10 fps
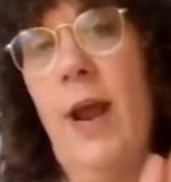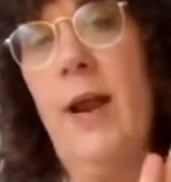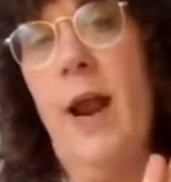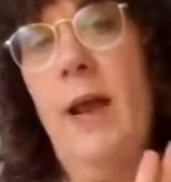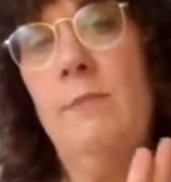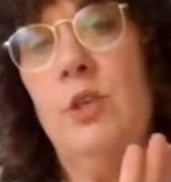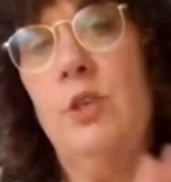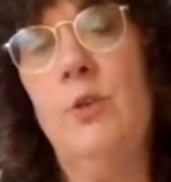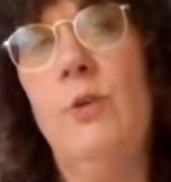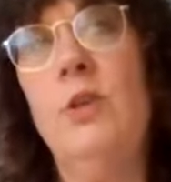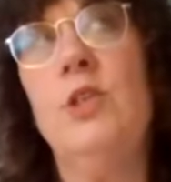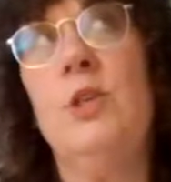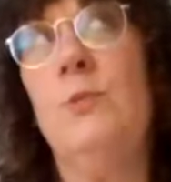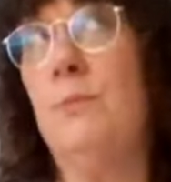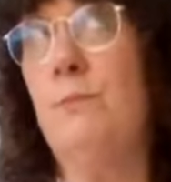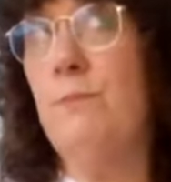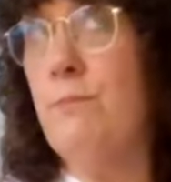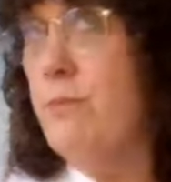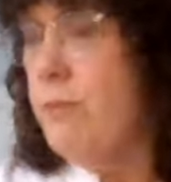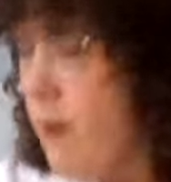And I'm sure she was
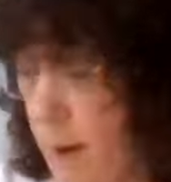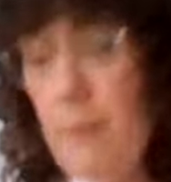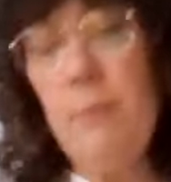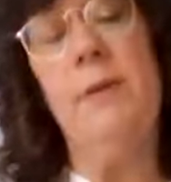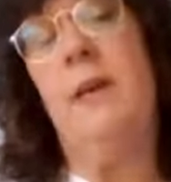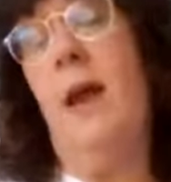probably